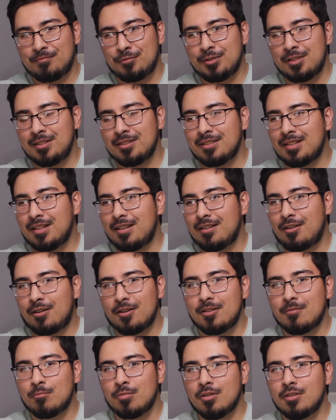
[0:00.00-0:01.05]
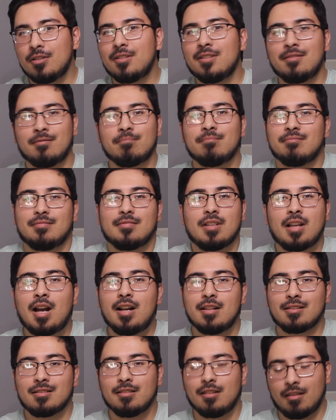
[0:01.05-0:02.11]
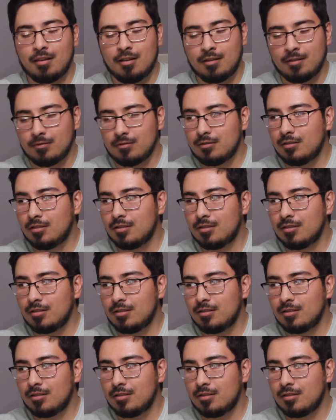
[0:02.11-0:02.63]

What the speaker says: What is that? Heartburn? Constant thing for